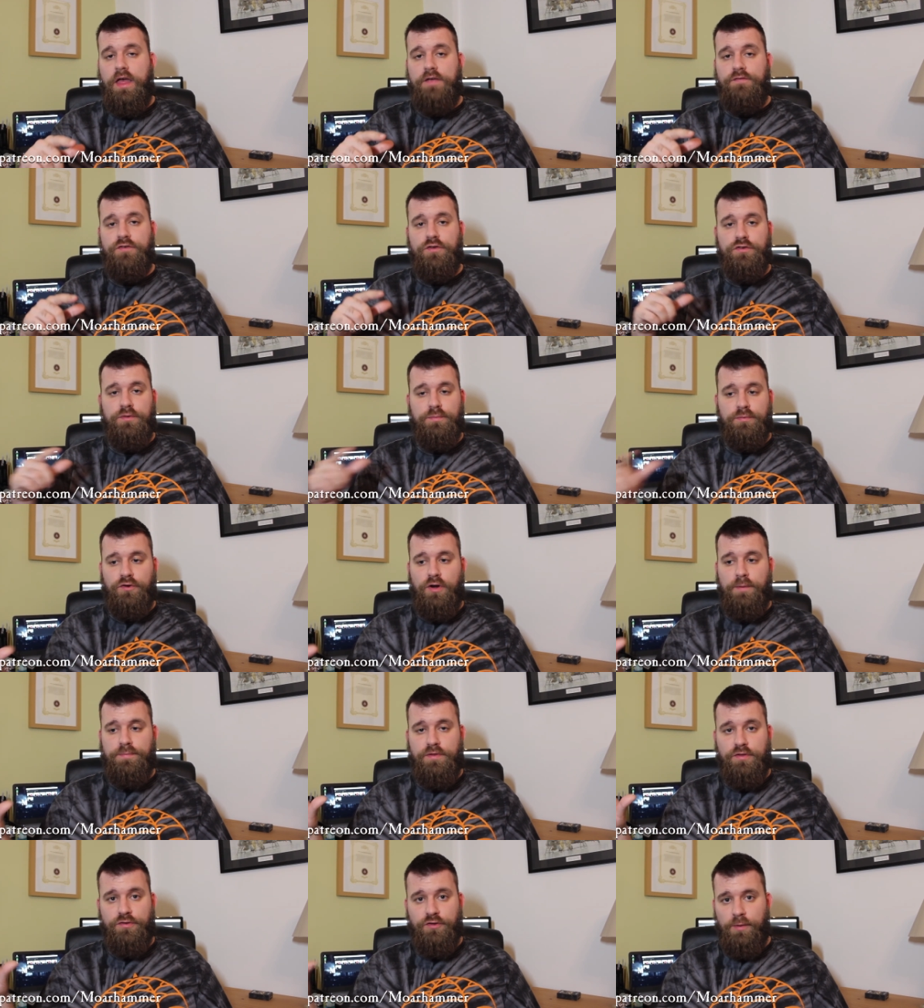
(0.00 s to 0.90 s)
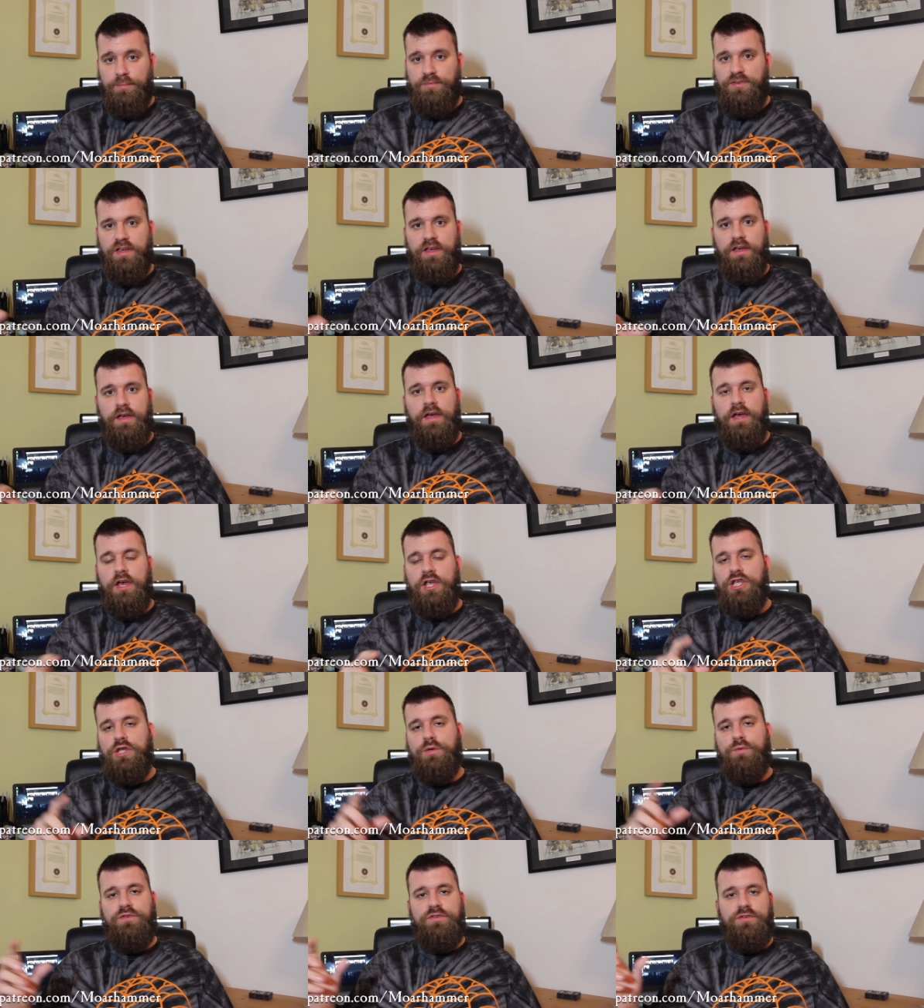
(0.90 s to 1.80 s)
If you subscribe to the top tier,
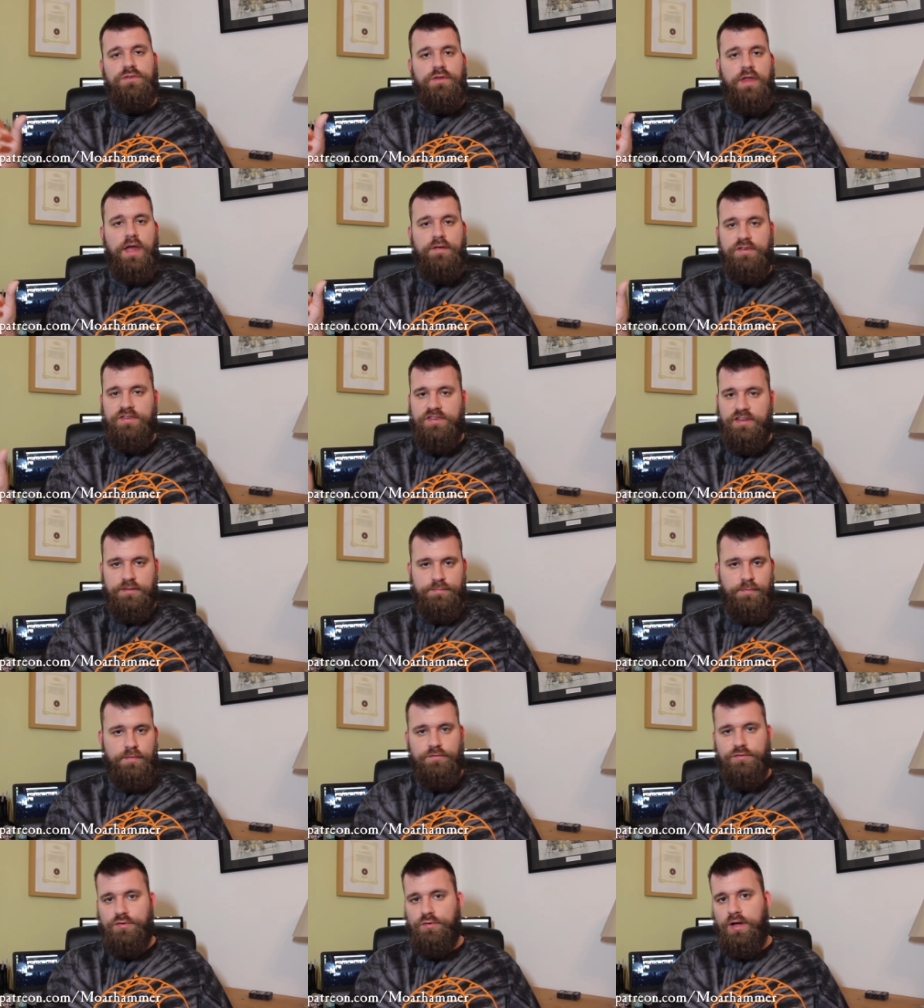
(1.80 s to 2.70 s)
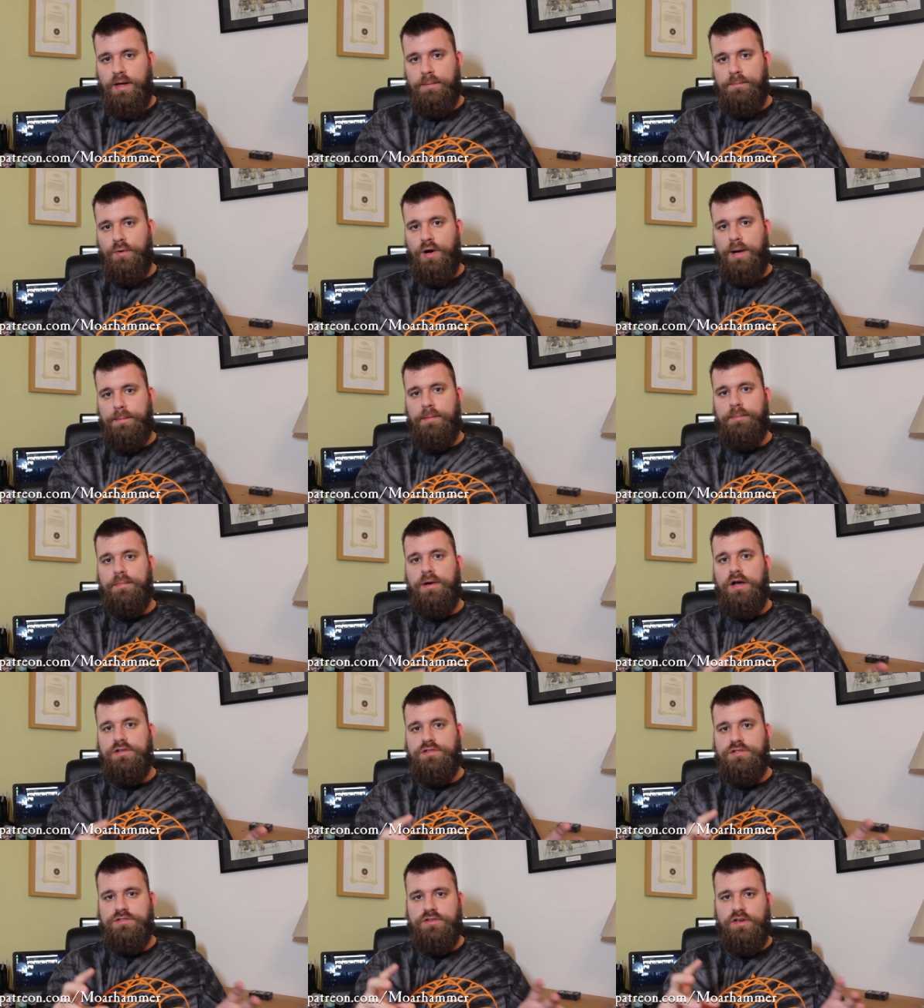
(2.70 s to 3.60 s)
every 6 months you'll get MOAR
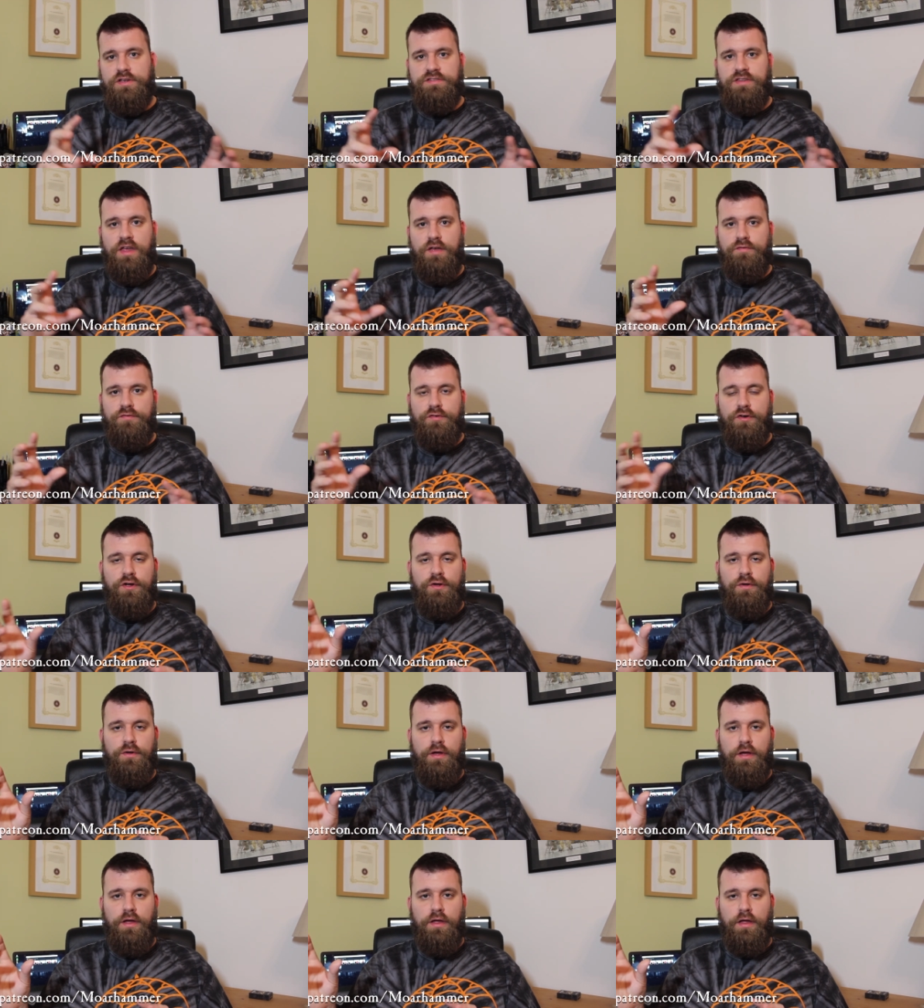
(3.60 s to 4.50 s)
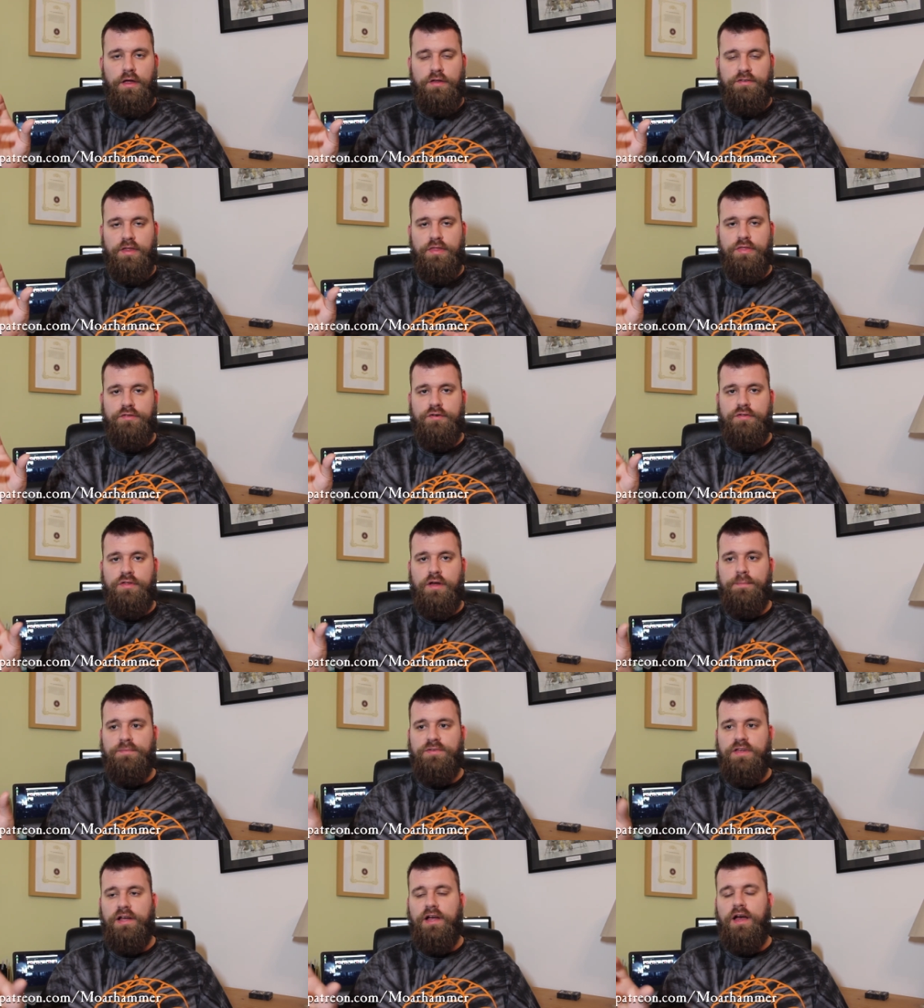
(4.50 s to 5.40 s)
merchandise sent through that
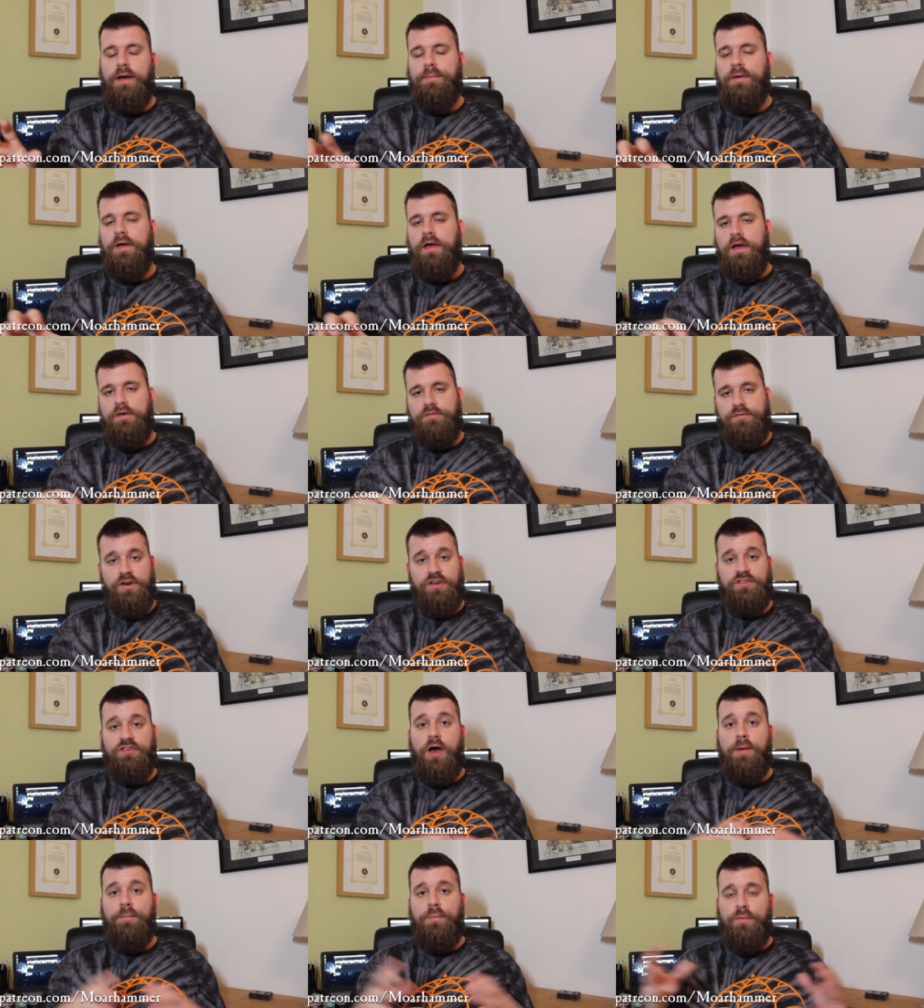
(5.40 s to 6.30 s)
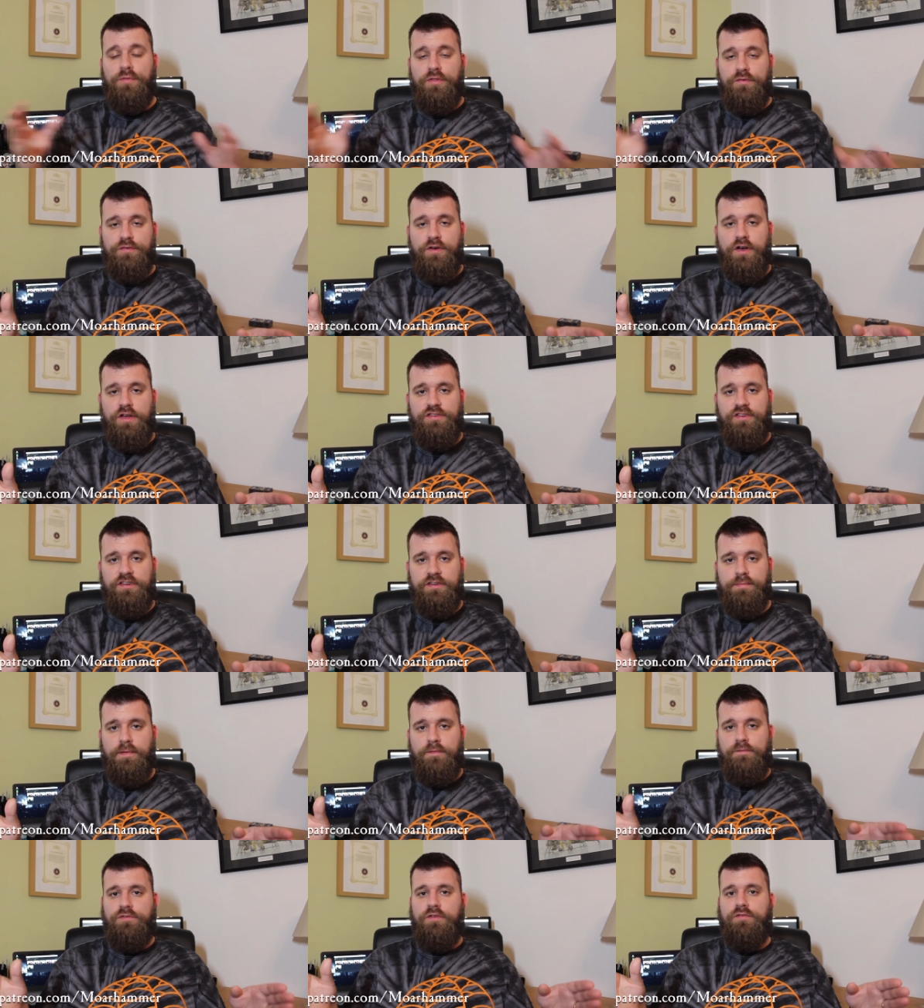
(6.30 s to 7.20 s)
I'm setting up. For example, the first 6
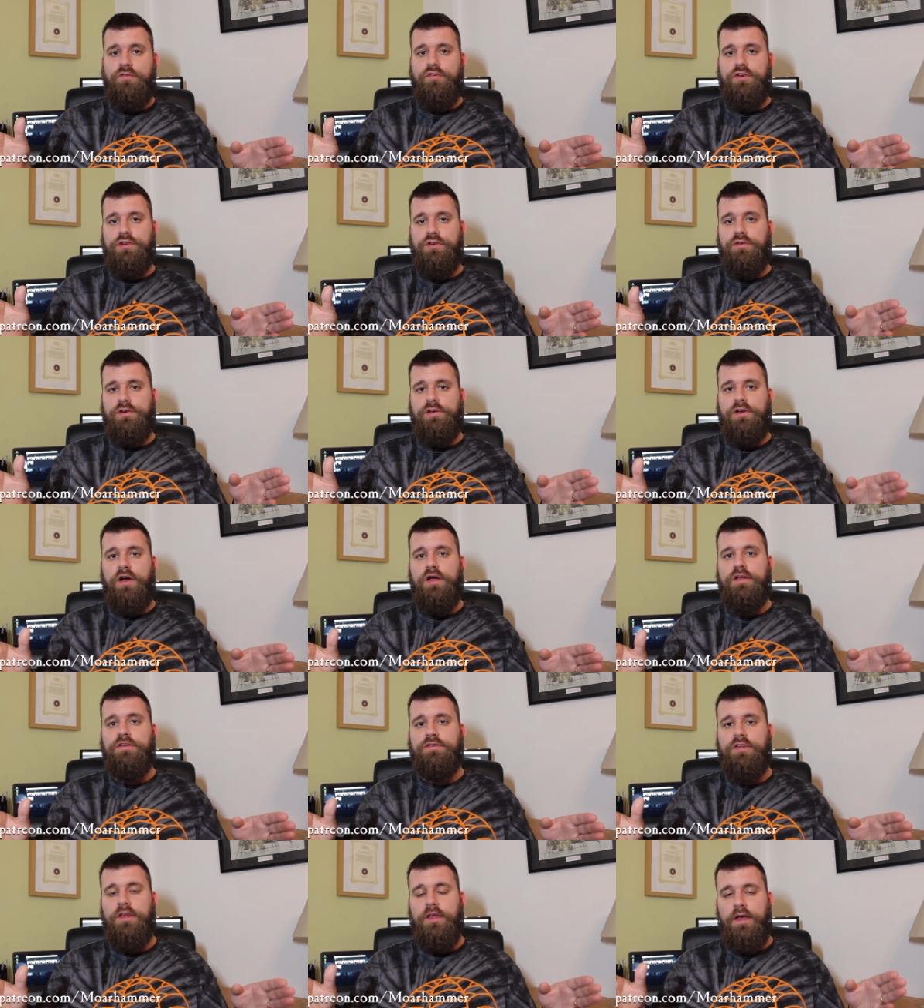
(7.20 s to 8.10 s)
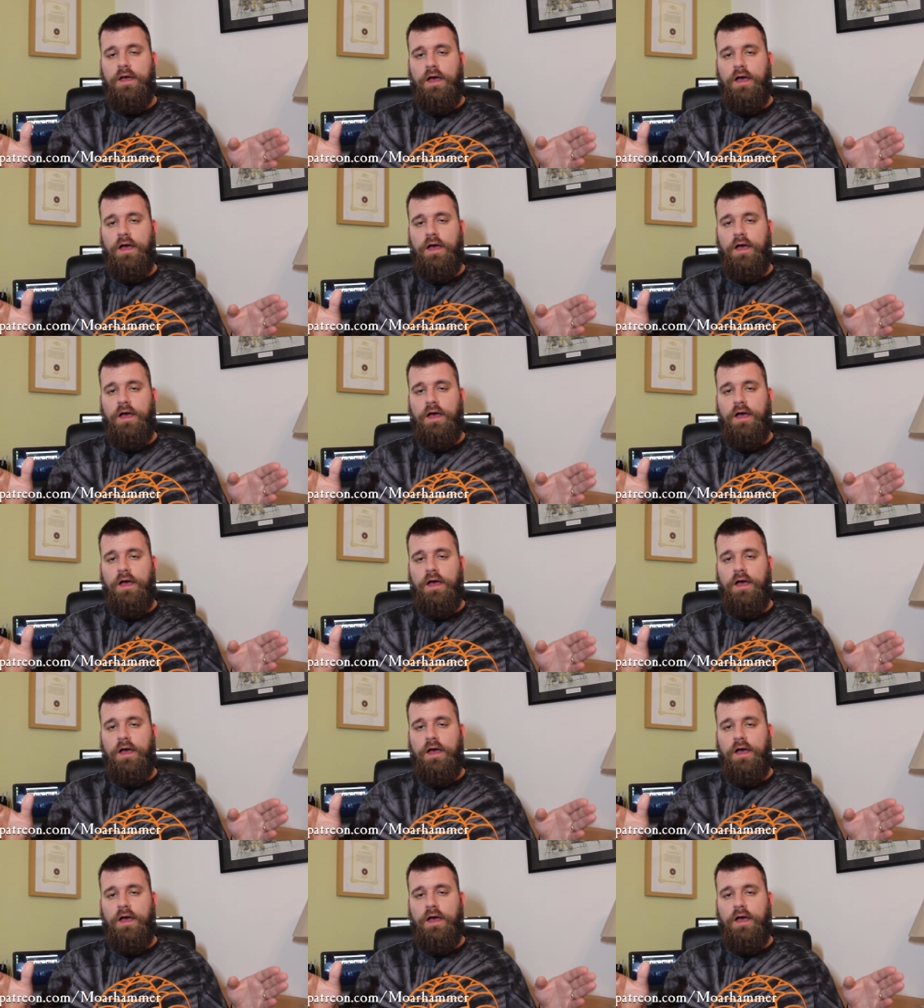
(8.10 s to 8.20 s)
months I've already organised